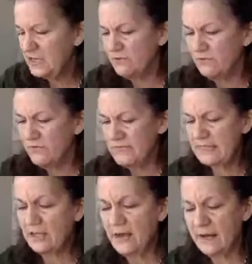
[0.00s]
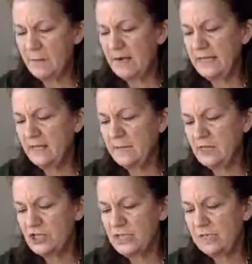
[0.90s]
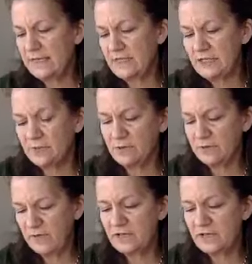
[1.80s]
Don't invest a lot of money in a machine unless you're